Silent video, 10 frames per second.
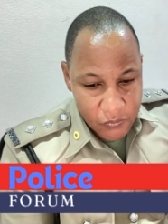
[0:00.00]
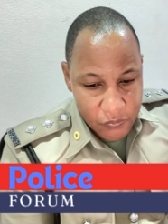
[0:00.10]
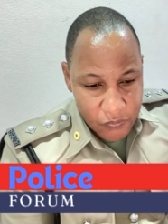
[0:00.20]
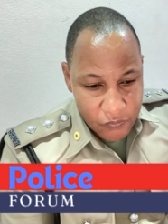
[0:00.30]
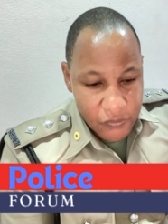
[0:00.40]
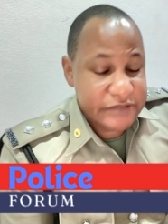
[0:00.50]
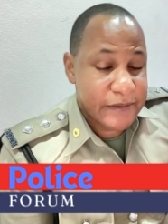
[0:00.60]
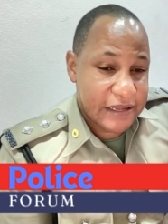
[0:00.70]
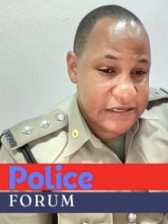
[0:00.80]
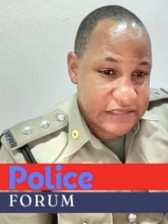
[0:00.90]
what's
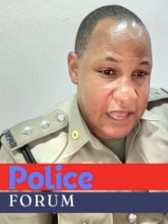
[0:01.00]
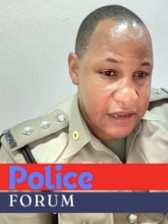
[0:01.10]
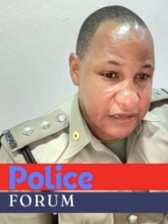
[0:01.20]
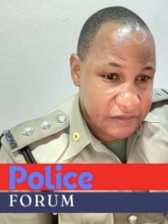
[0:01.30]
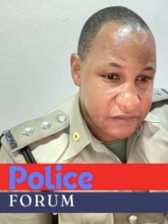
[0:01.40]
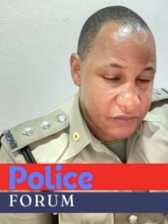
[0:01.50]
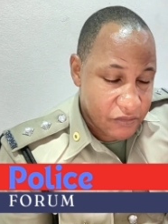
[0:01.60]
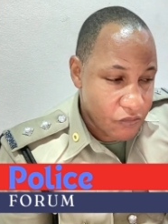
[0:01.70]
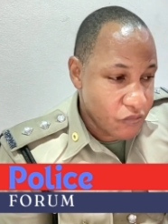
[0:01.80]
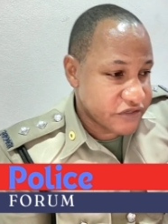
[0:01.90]
my next target?
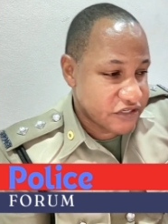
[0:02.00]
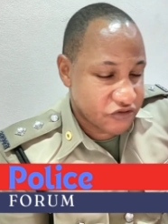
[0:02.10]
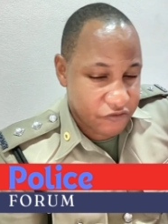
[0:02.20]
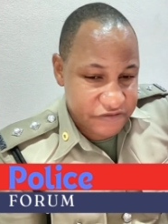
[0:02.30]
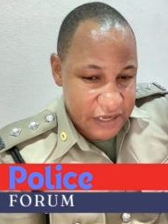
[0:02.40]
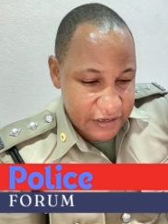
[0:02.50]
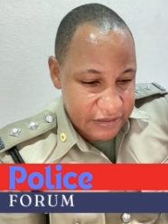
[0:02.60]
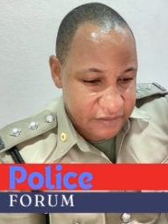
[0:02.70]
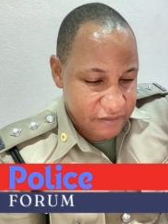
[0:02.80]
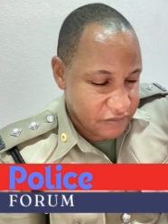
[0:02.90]
Who's a soft
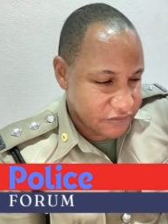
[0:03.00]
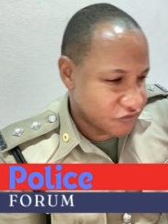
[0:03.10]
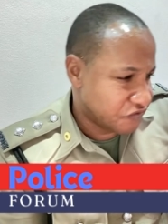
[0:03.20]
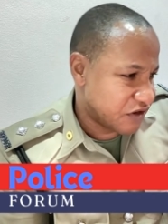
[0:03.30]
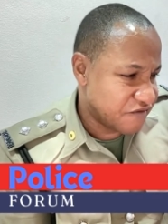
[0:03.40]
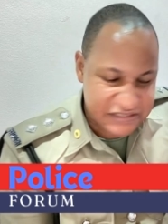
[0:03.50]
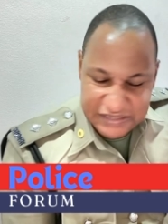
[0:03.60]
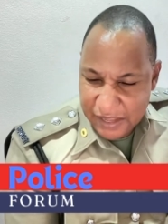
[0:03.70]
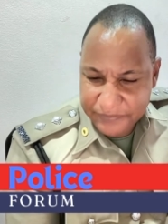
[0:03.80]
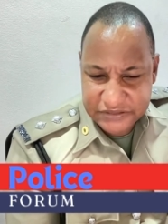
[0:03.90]
target? So for first
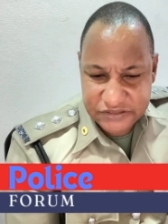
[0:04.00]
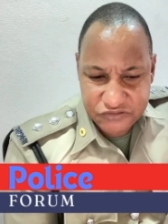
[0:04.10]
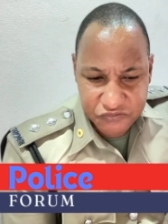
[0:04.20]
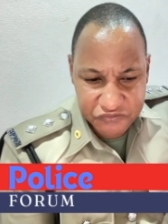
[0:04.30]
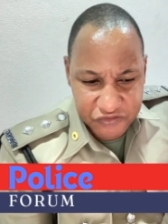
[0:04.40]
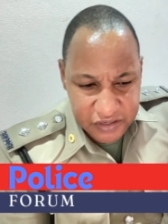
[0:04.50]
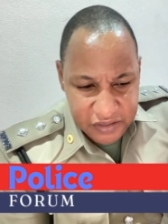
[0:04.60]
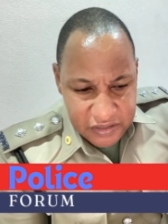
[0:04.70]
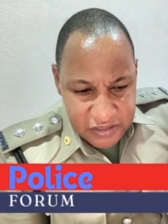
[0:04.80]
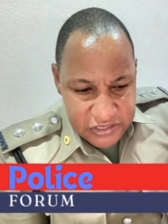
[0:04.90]
lapsing in Soufriere,
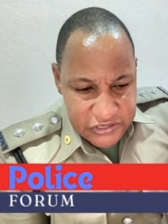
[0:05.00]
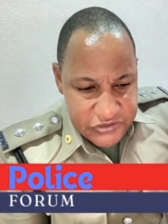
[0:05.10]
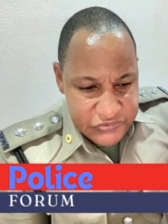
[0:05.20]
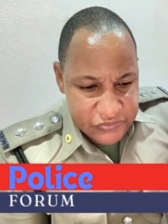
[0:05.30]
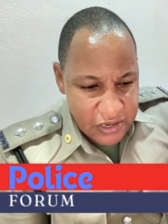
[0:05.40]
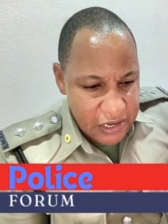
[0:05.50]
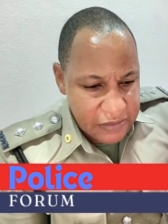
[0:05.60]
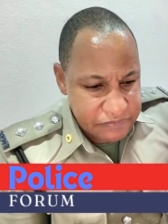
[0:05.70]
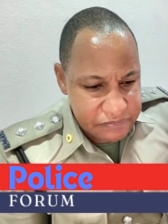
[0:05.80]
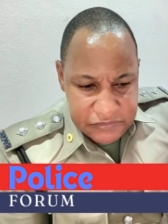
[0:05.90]

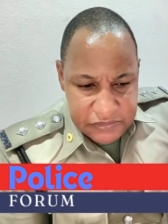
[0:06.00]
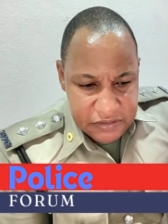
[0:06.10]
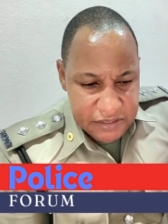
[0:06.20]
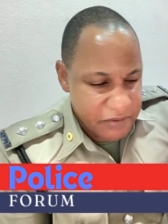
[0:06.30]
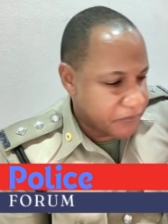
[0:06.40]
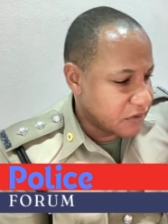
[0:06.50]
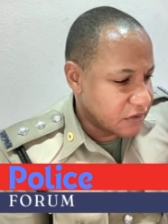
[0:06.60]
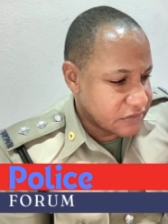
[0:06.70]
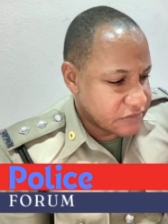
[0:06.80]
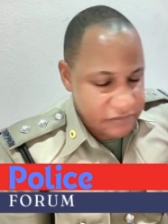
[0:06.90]
the
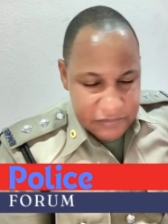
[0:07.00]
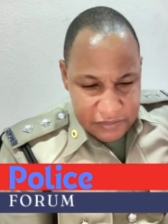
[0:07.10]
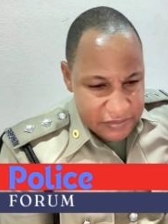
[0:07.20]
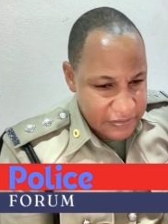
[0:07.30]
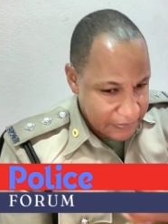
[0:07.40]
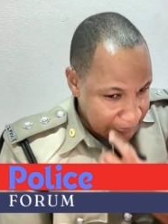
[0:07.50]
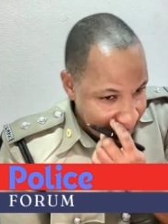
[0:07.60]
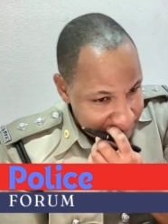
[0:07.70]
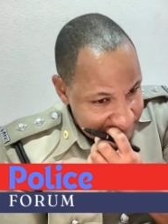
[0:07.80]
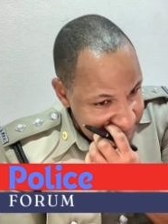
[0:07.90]
people, they
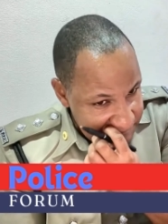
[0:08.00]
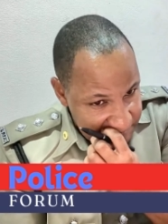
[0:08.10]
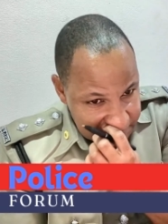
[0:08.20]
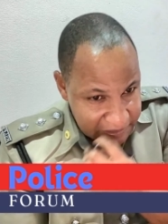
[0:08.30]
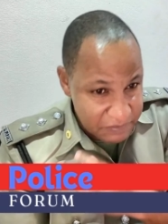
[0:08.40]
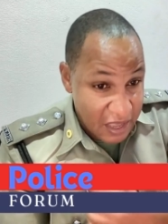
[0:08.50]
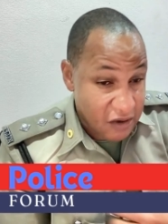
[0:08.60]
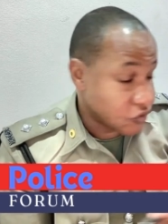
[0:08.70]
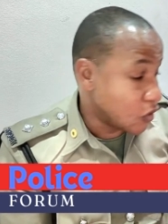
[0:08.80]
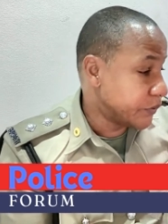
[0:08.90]
lapse in, they keep the
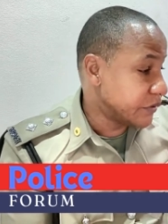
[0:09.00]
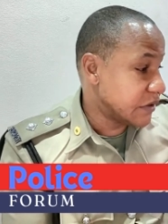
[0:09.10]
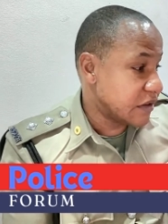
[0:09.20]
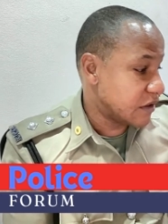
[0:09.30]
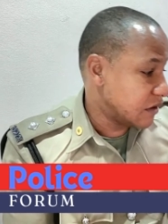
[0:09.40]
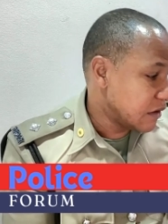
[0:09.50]
house open, they